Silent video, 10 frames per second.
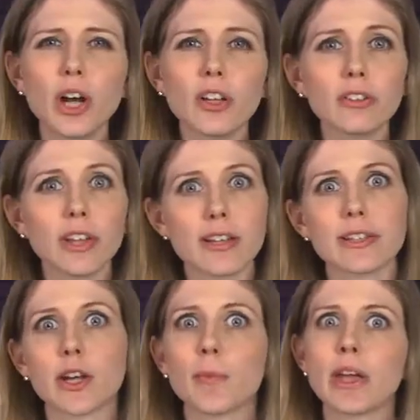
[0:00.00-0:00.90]
color, that's
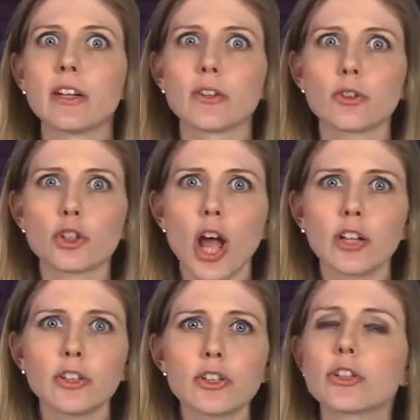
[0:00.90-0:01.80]
going to be another
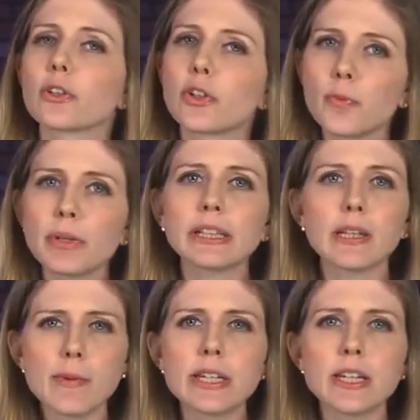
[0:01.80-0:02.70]
challenge. There could be
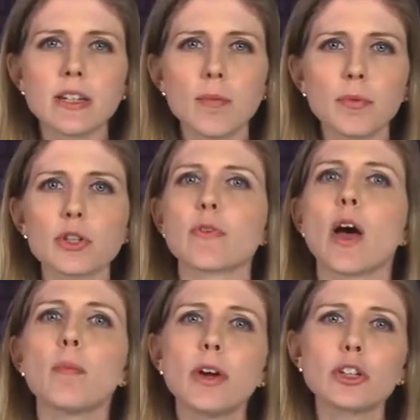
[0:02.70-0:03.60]
limited numbers of
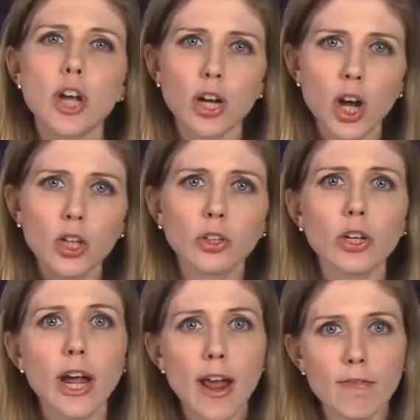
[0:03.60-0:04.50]
how much a
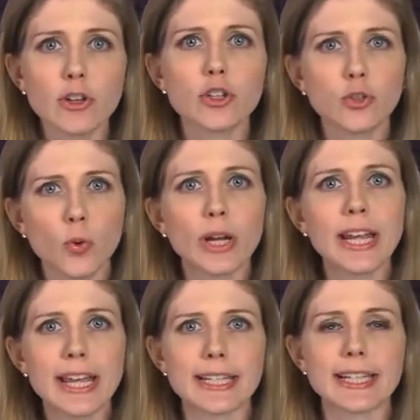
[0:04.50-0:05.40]
color every store
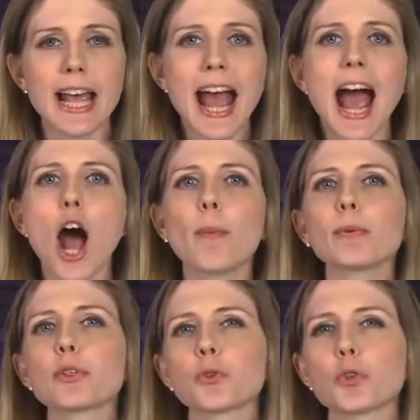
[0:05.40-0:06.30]
gets.
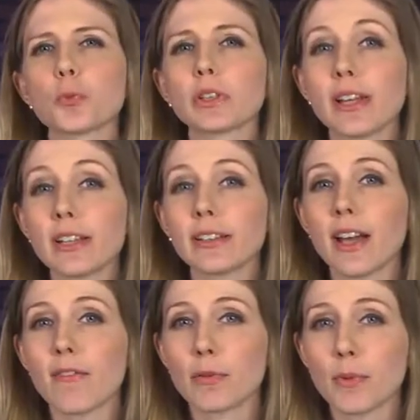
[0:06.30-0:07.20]
Apple stores will likely
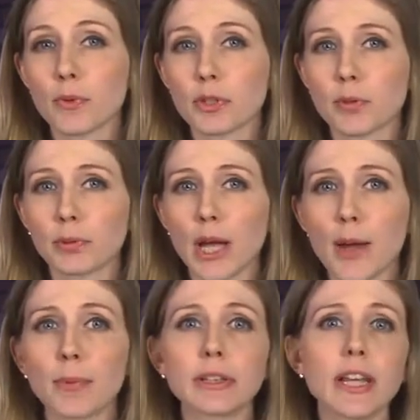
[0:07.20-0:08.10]
have the most
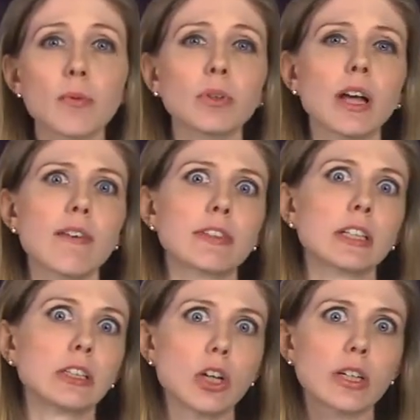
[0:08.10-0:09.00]
supply, but they will have
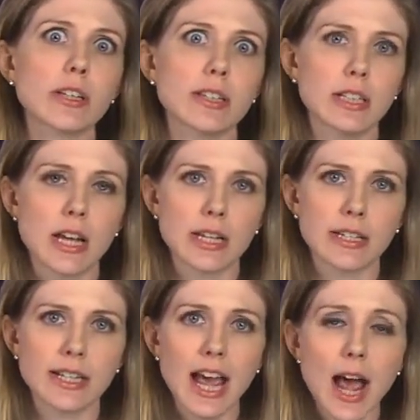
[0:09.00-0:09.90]
the longest
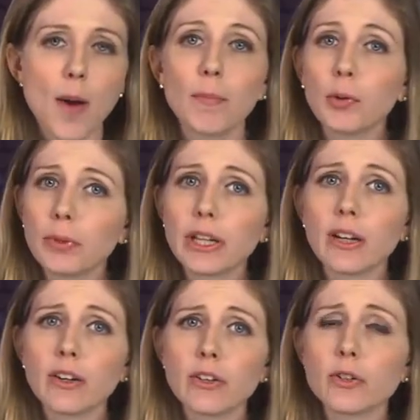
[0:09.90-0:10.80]
lines. Mobile
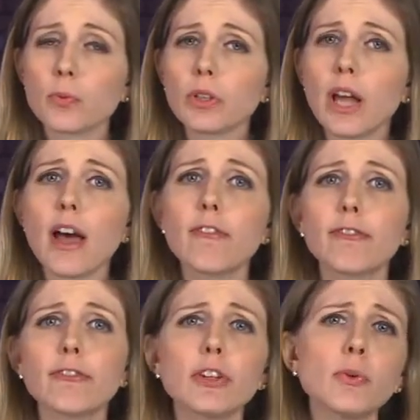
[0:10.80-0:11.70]
carriers will have
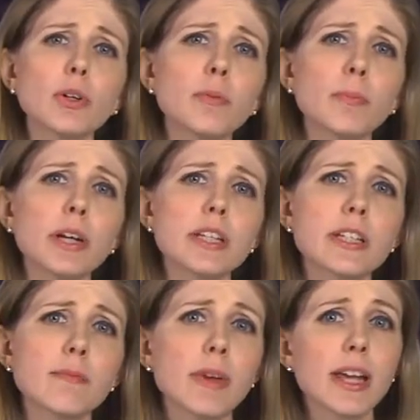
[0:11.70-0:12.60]
fewer, but
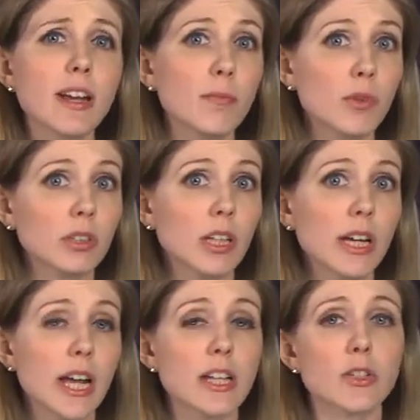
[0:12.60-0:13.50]
you may have more
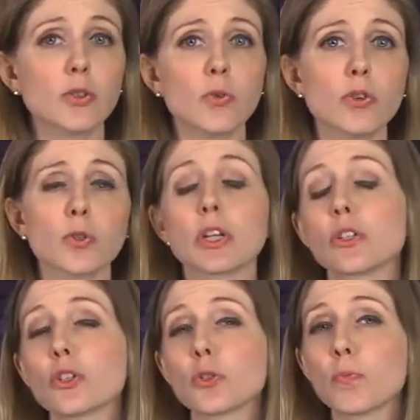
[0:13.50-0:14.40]
luck at stores
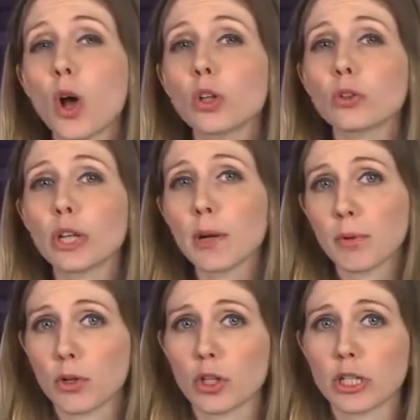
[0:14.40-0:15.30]
in smaller
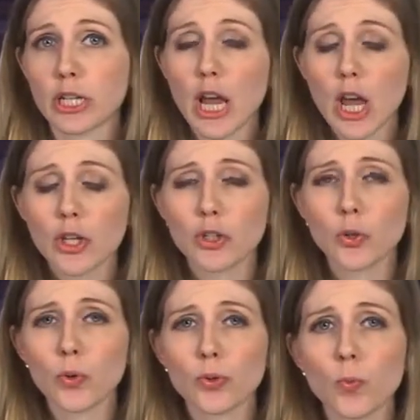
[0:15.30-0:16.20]
neighborhoods.
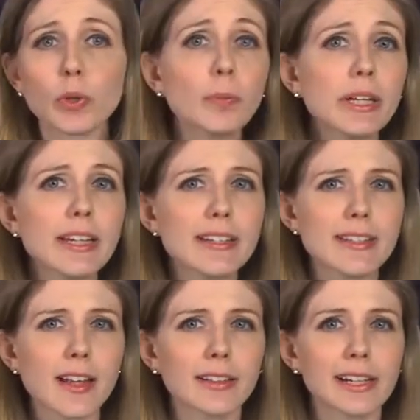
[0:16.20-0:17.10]
Stores will begin
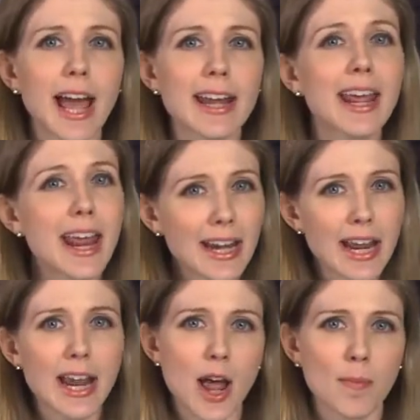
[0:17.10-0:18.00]
selling at 8
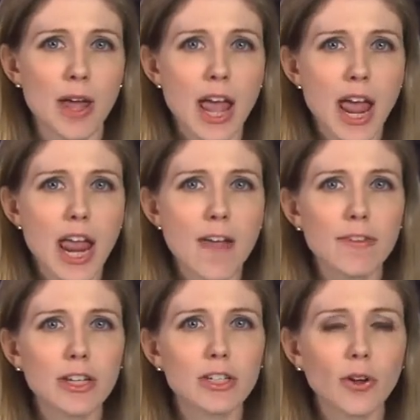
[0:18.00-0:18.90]
a.m. If
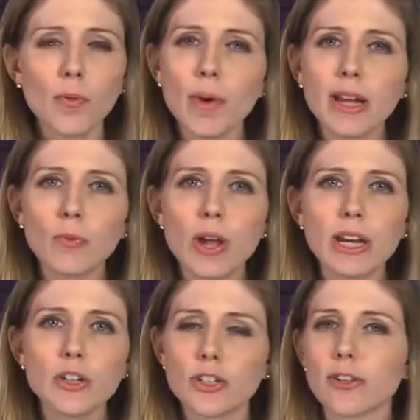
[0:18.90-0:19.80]
you don't mind
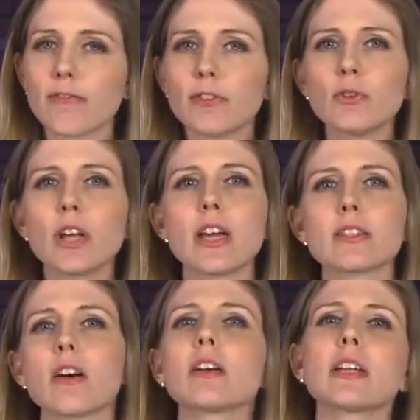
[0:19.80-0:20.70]
waiting just a few
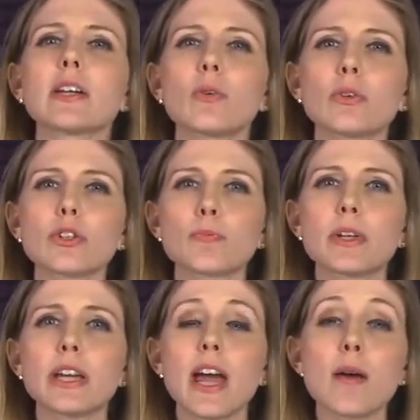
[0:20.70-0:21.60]
days, online orders
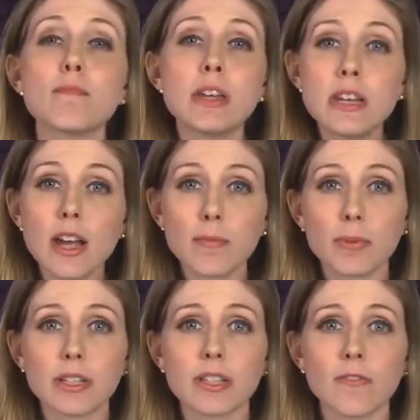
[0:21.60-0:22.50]
begin at midnight
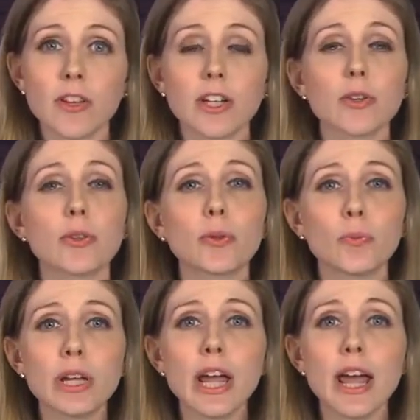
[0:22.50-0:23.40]
Pacific,
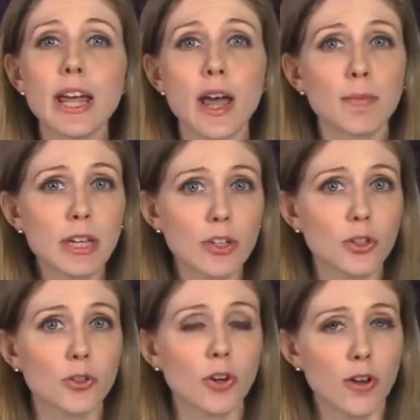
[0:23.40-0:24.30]
3 a.m.
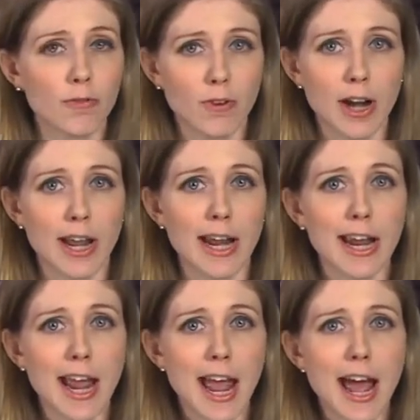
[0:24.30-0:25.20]
Eastern on
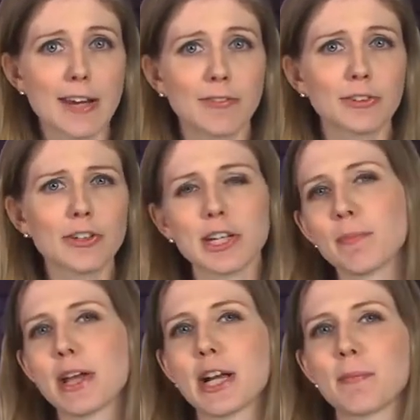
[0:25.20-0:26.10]
Friday. And if you're looking to
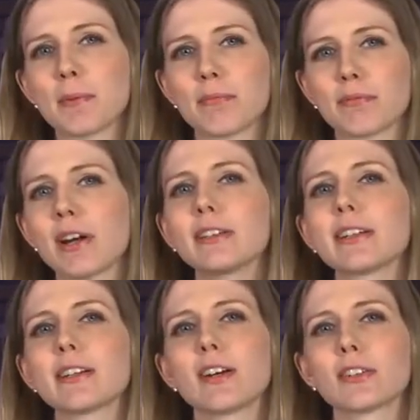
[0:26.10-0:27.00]
pick up a
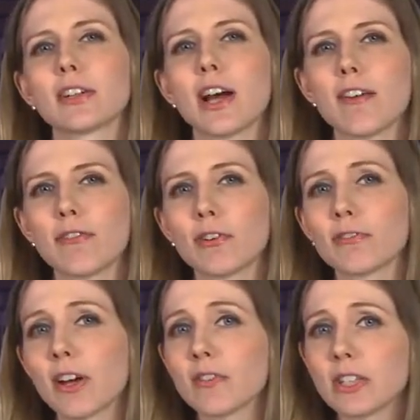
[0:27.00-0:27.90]
brightly colored iPhone
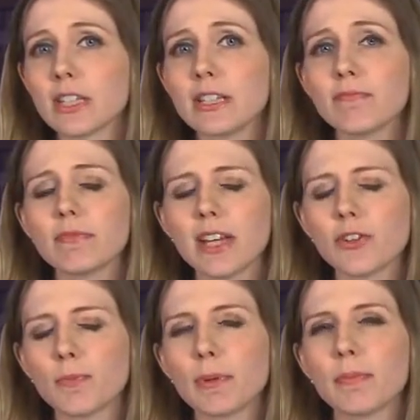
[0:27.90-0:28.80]
5C,
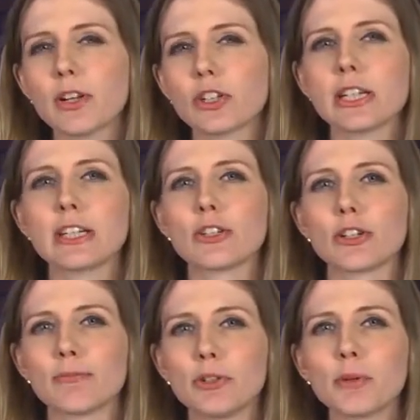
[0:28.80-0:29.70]
that should be much
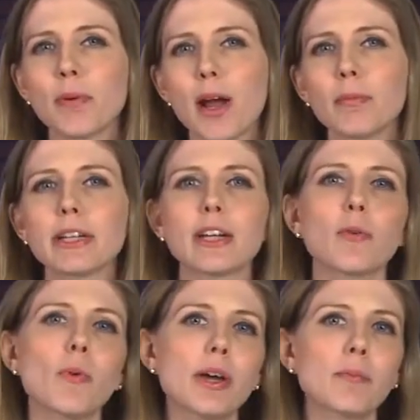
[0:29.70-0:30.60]
easier. You could probably
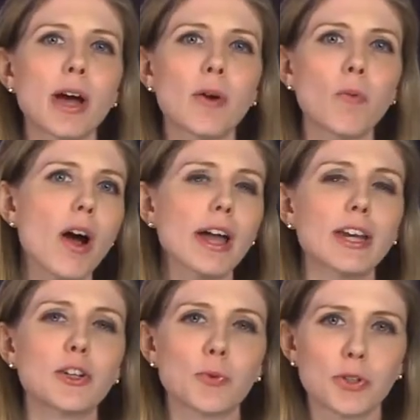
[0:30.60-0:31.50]
get one by
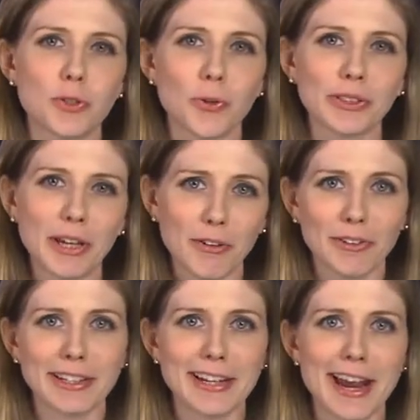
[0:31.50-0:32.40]
walking into a store later
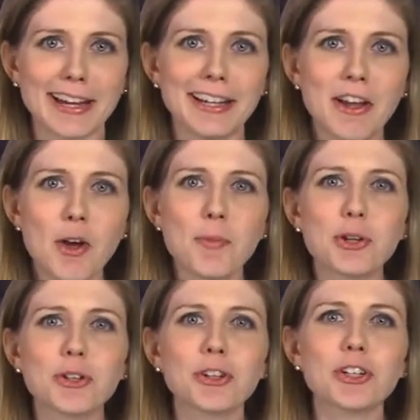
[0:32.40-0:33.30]
in the day. Be
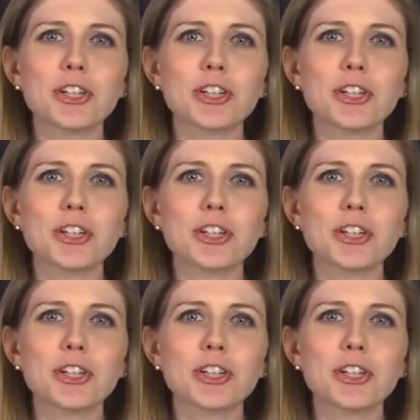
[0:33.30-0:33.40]
sure to